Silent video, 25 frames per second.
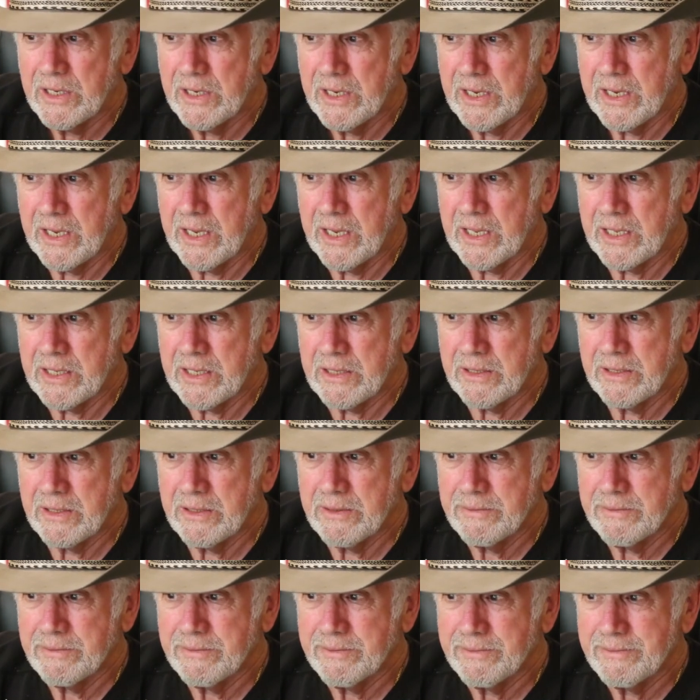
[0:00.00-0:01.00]
And
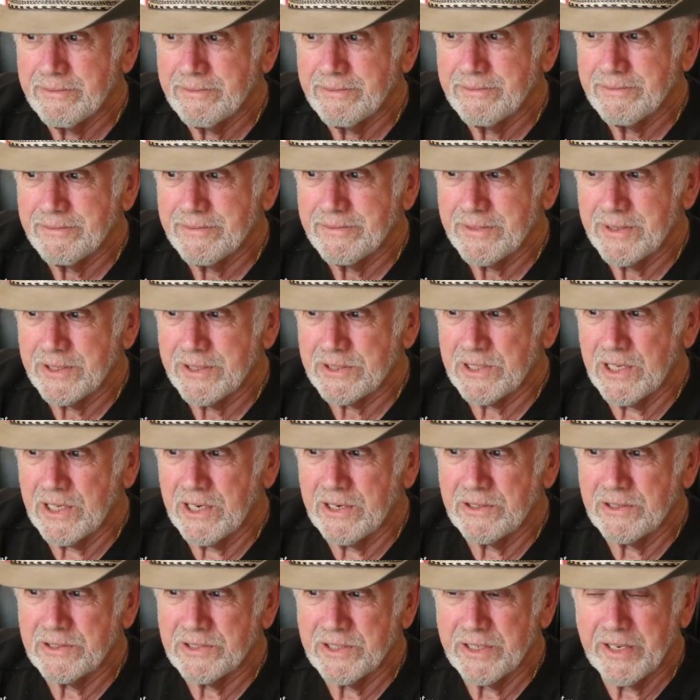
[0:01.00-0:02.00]
as
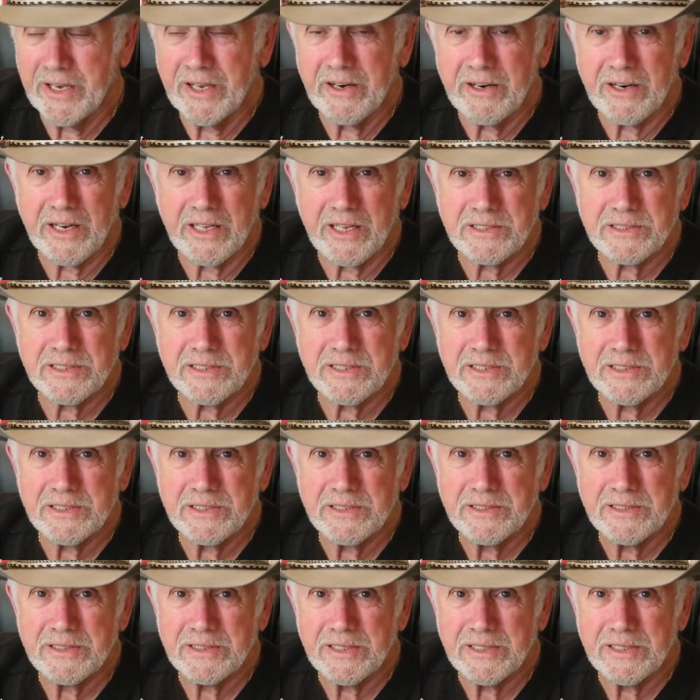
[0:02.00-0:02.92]
long as the internet's